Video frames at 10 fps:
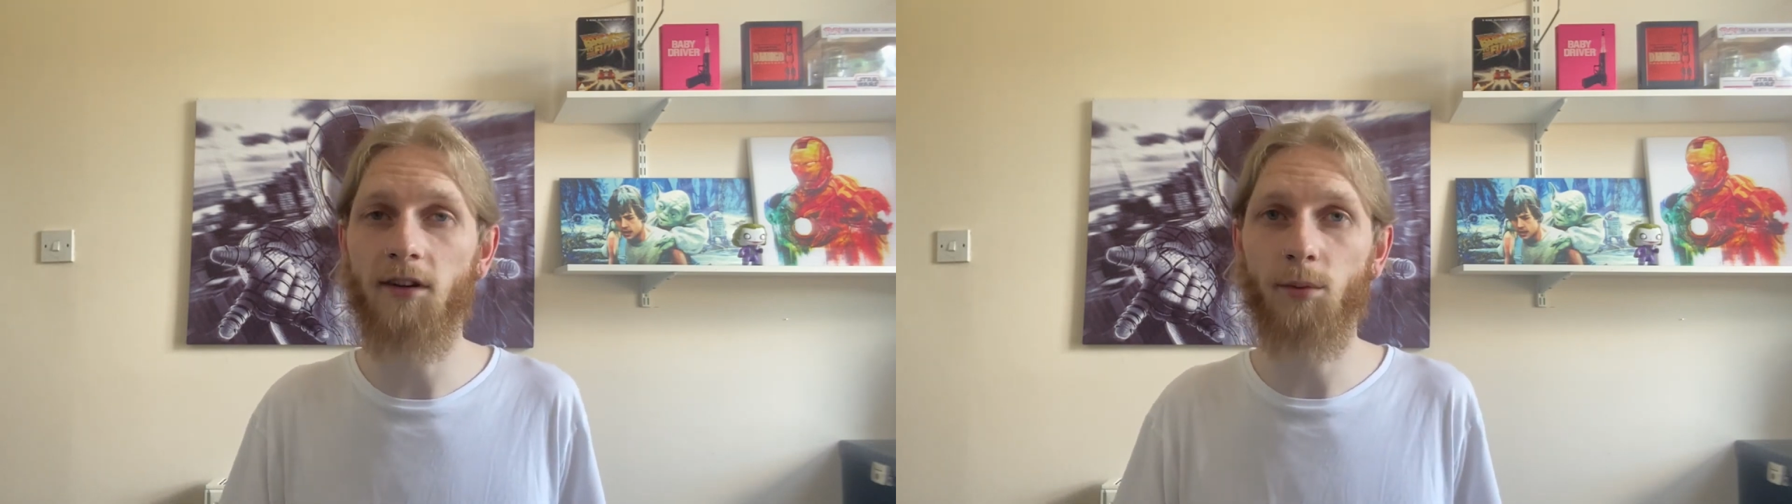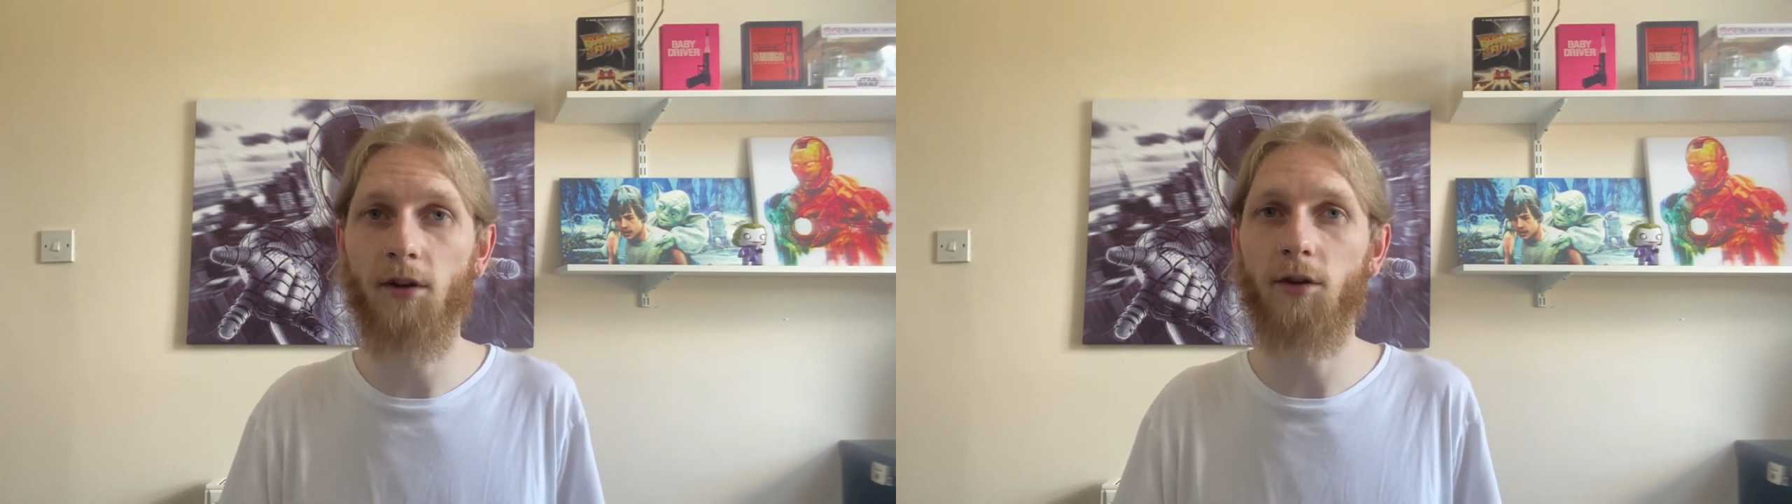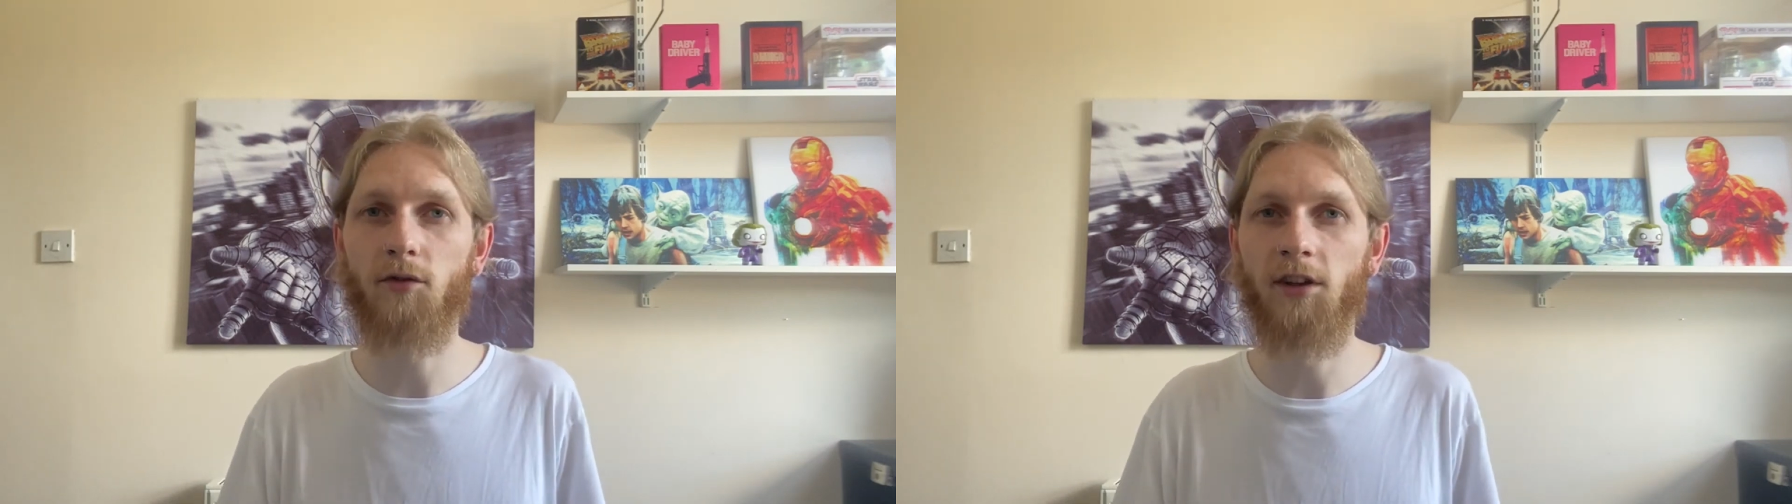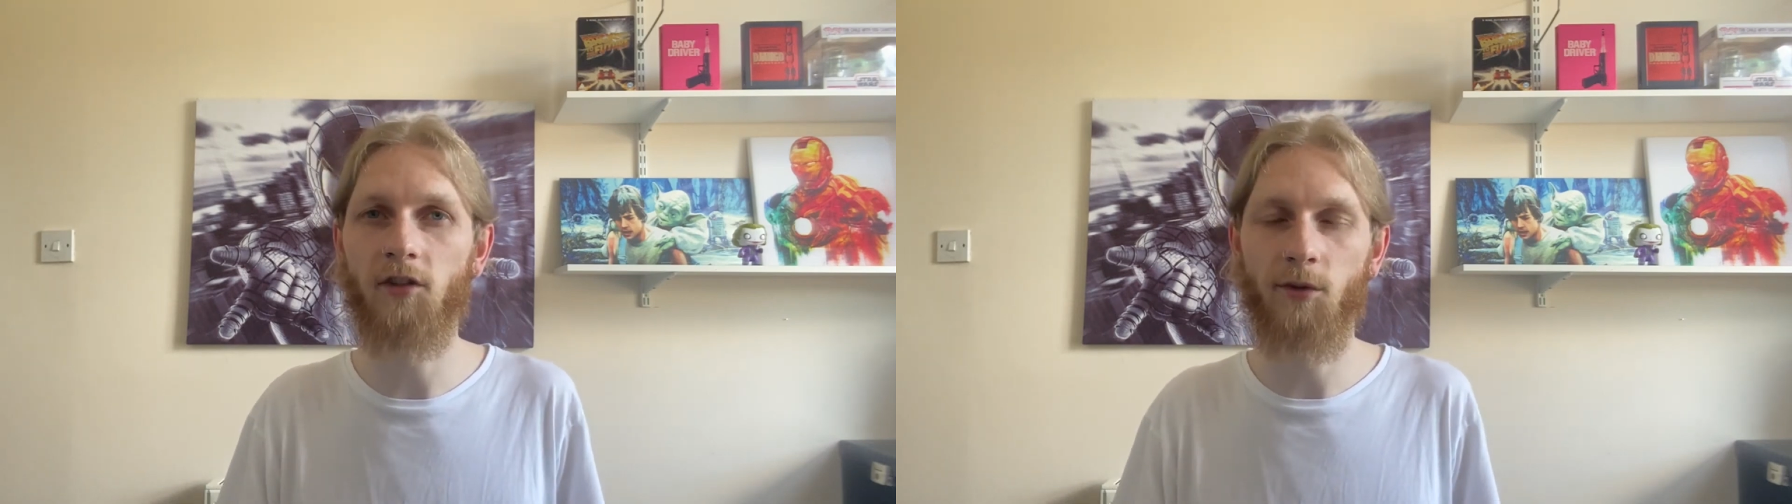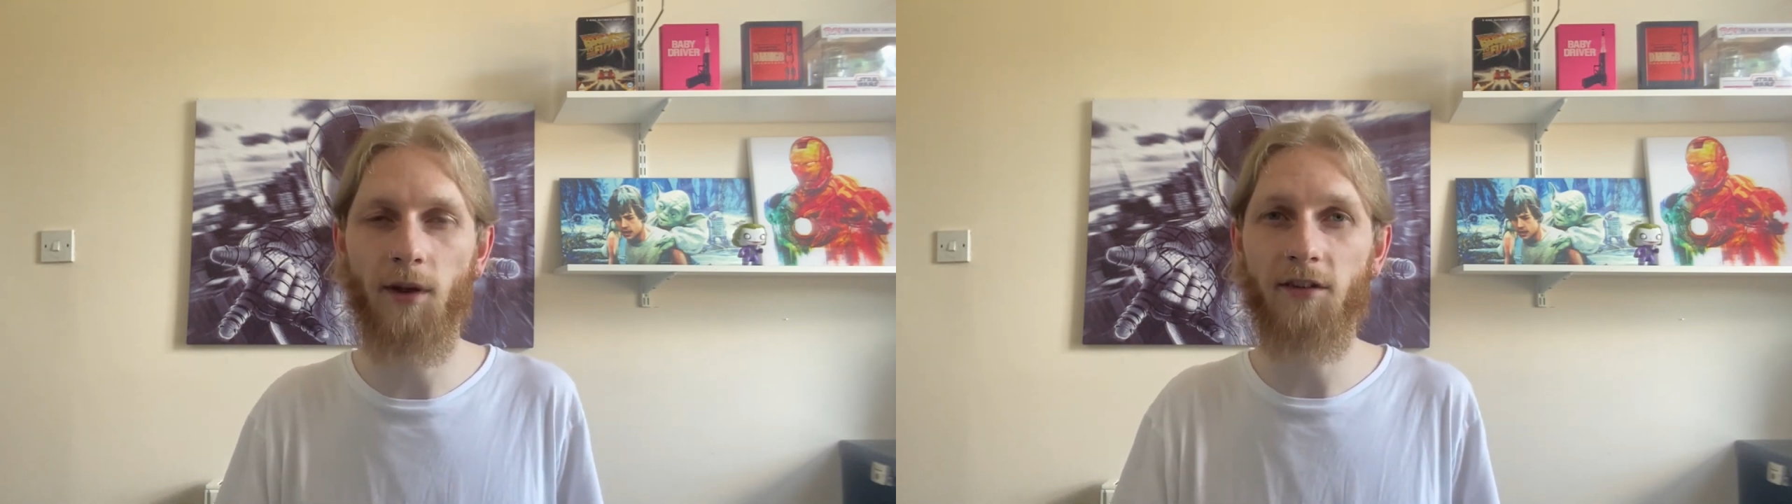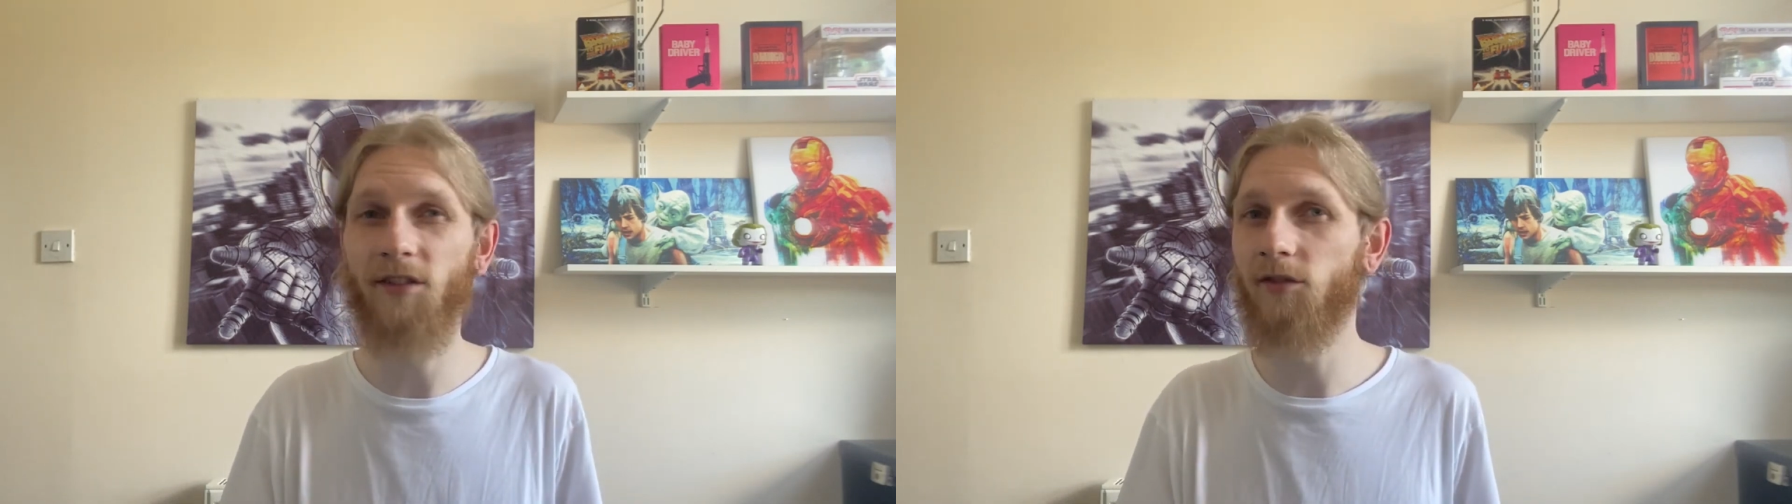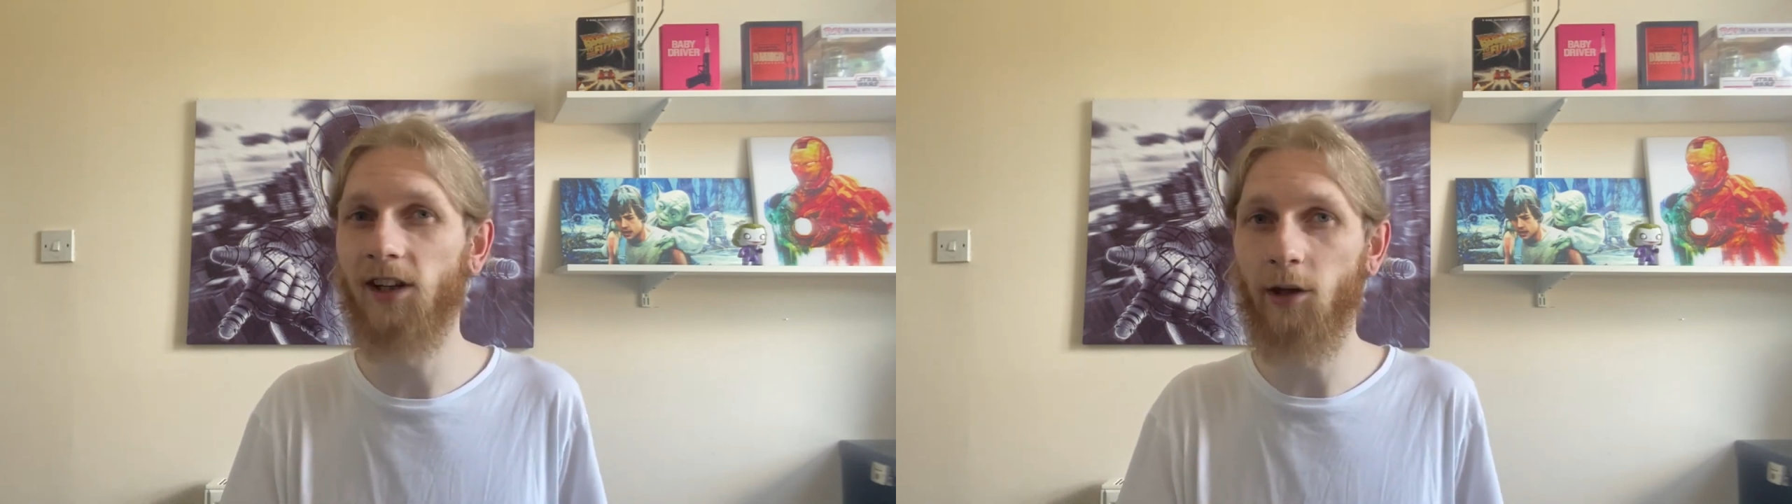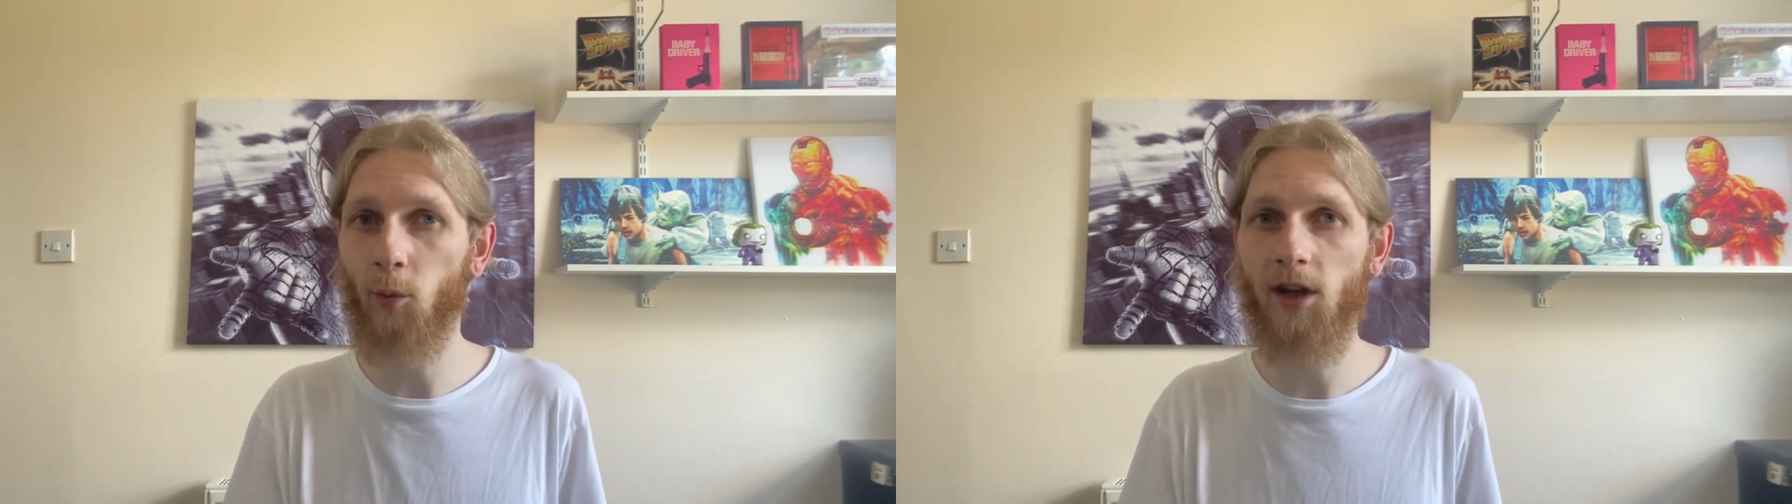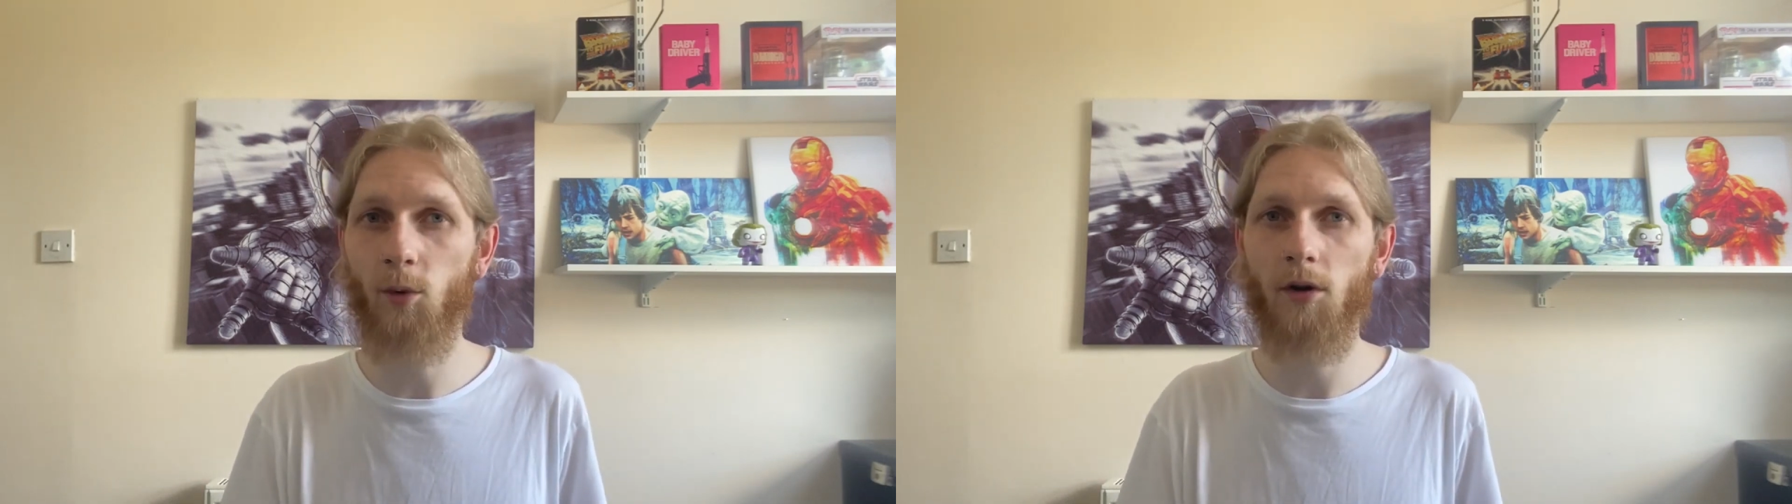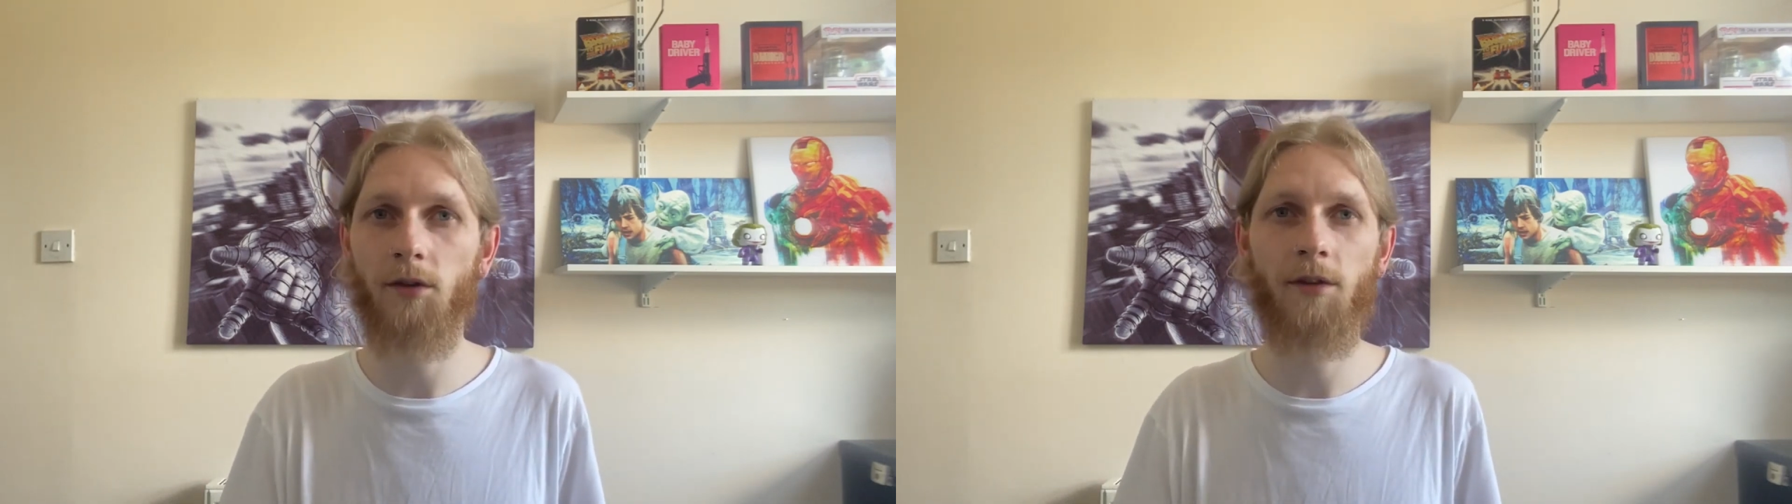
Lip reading: It's one of those trilogies where there isn't really a weak one.